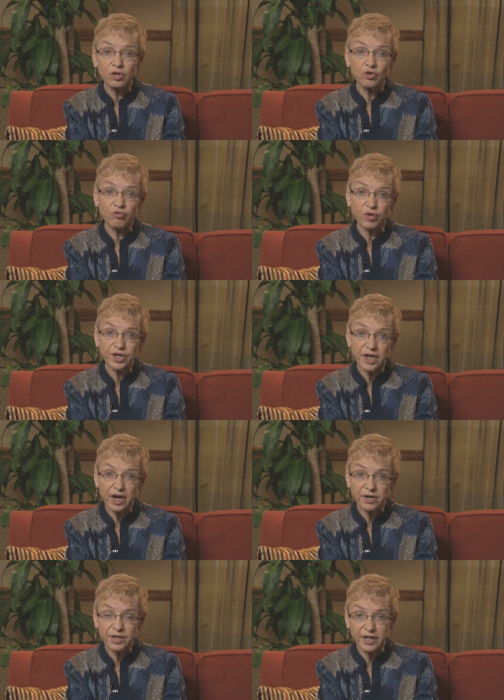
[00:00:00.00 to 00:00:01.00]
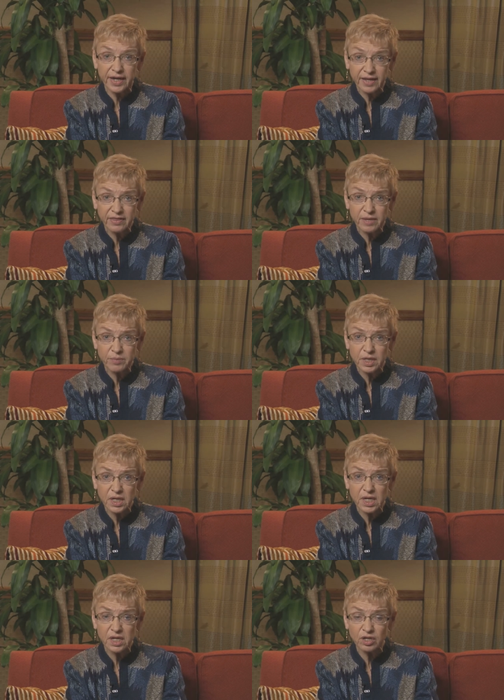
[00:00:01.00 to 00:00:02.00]
you've worked hard to get them
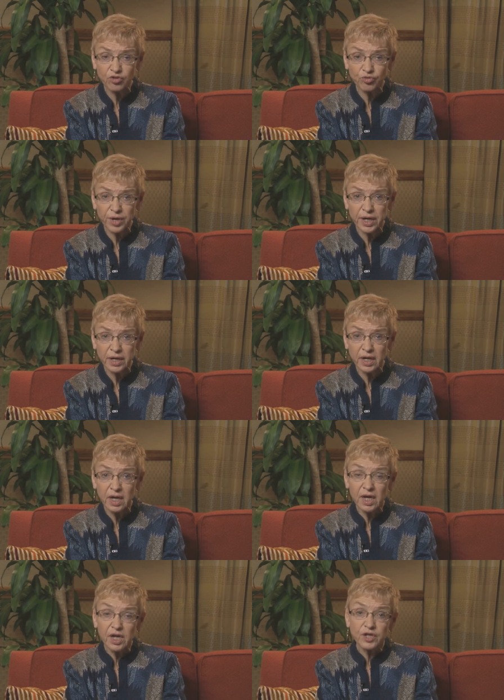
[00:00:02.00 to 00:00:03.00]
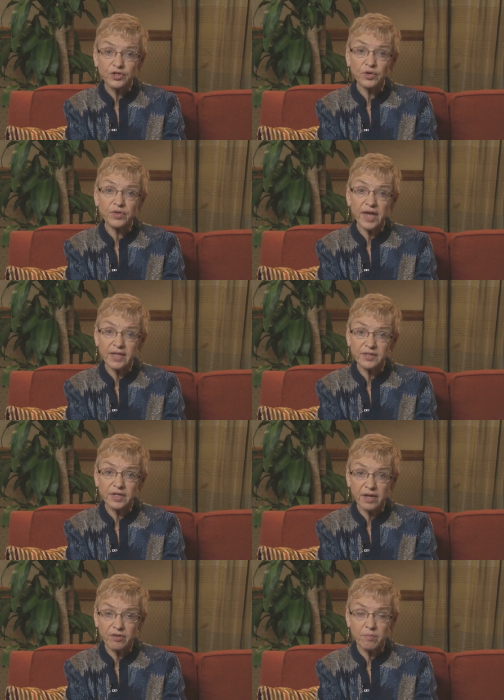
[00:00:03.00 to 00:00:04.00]
to eat and drink, so that's
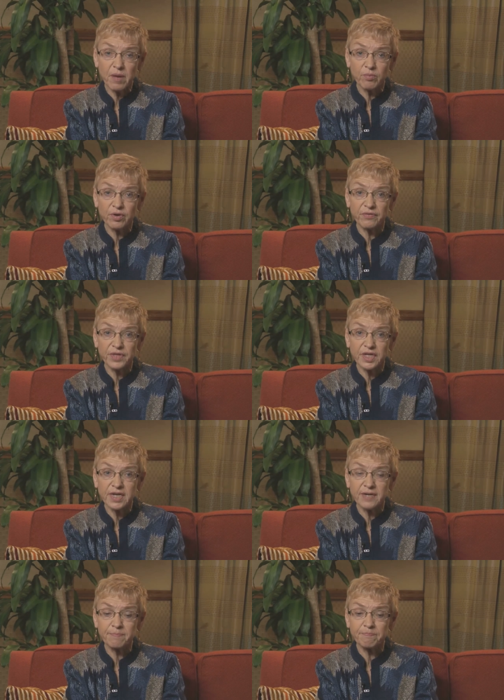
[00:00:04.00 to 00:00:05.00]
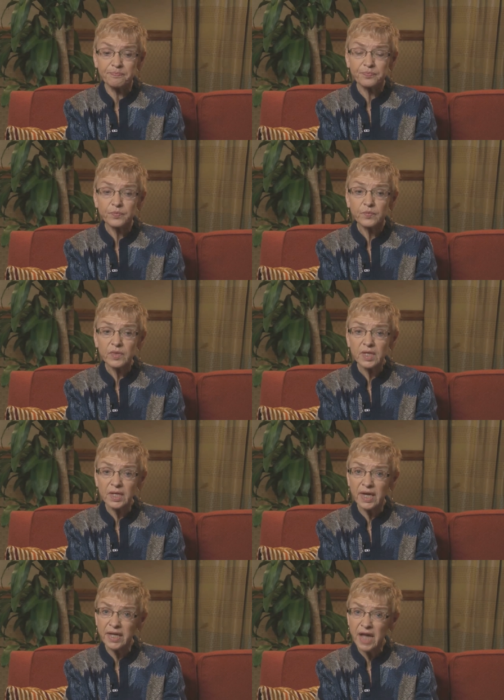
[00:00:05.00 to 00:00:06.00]
another member of the team.
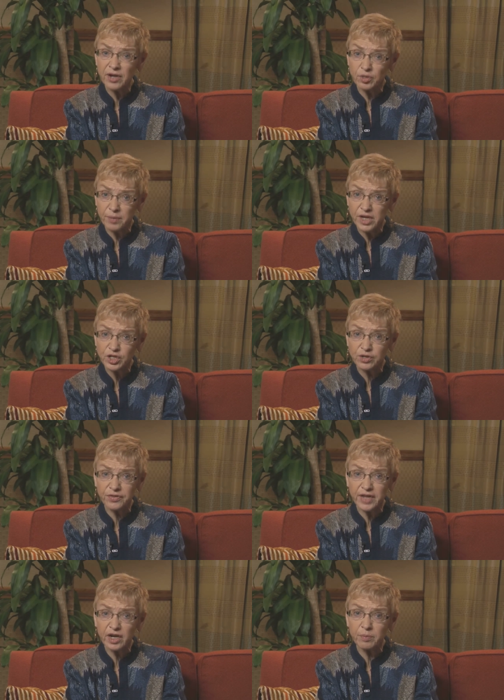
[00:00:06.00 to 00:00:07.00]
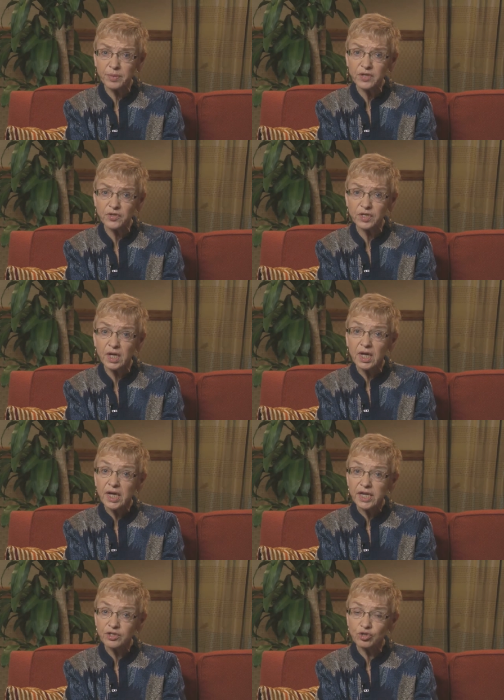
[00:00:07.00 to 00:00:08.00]
An occupational therapist
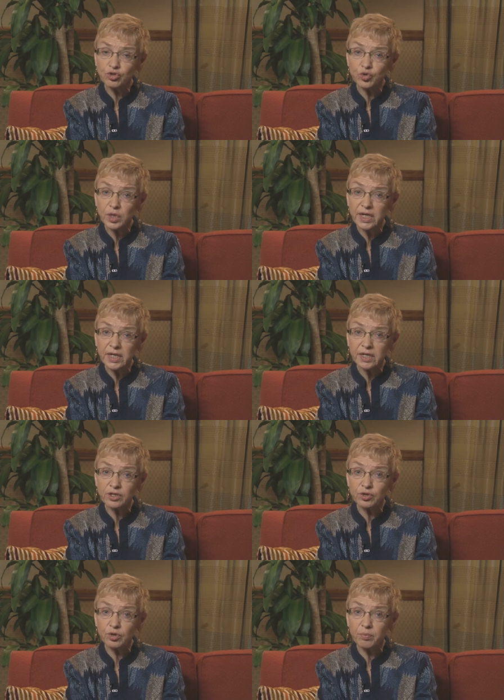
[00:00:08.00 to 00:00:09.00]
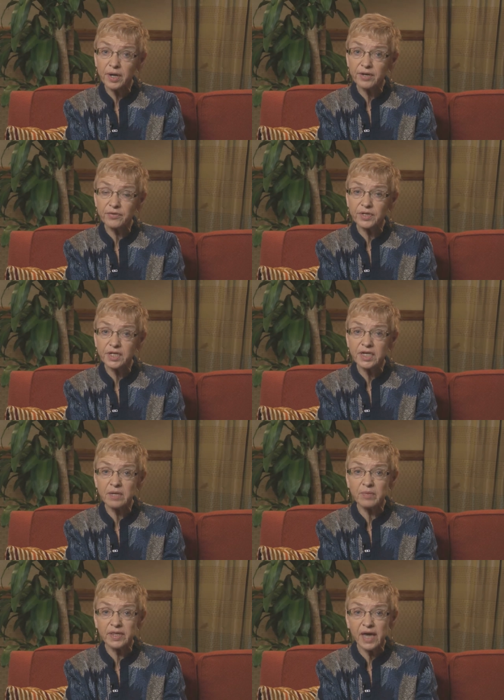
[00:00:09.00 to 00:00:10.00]
is usually an integral part of the
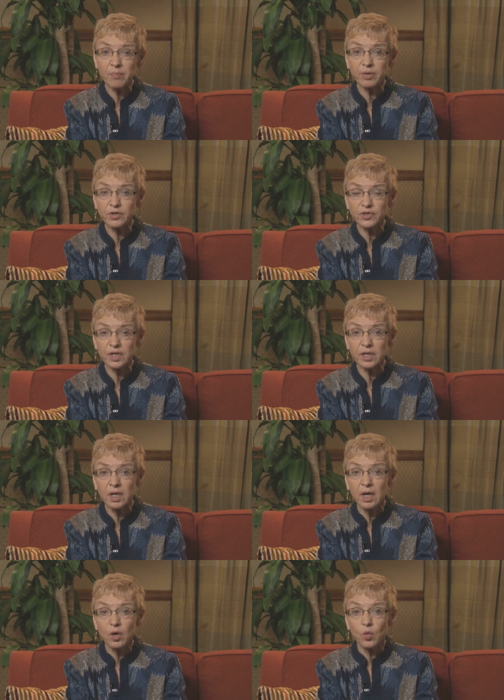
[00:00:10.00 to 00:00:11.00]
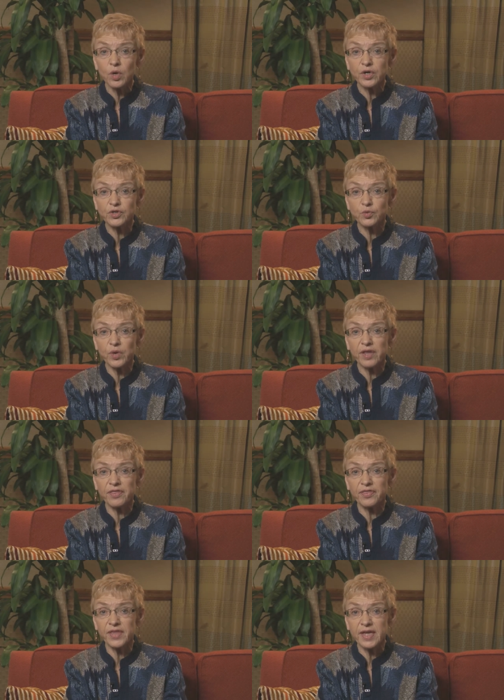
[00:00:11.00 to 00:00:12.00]
team, and that person works
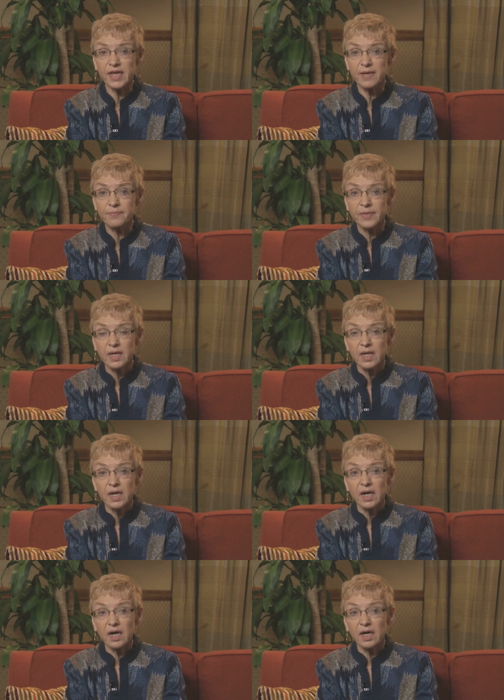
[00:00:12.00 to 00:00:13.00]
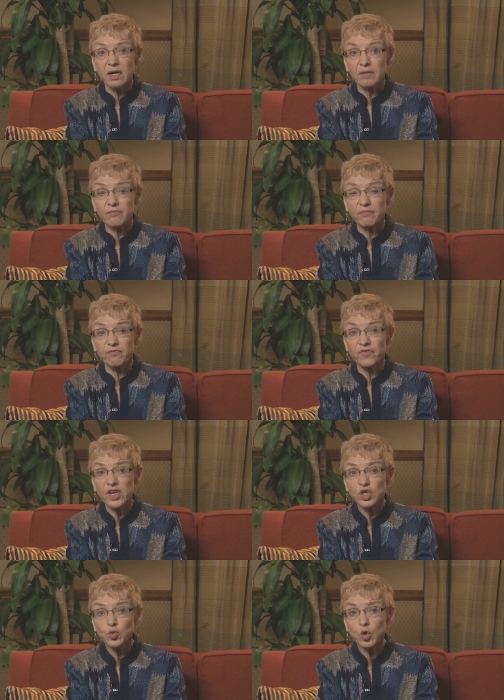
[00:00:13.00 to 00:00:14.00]
with the
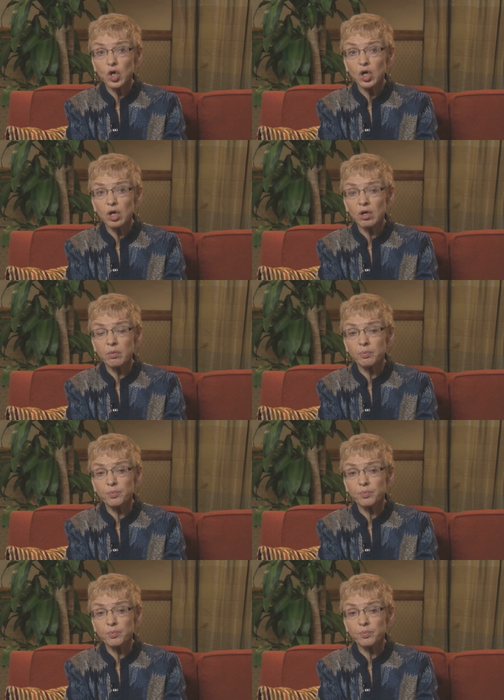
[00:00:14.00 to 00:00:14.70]
visual,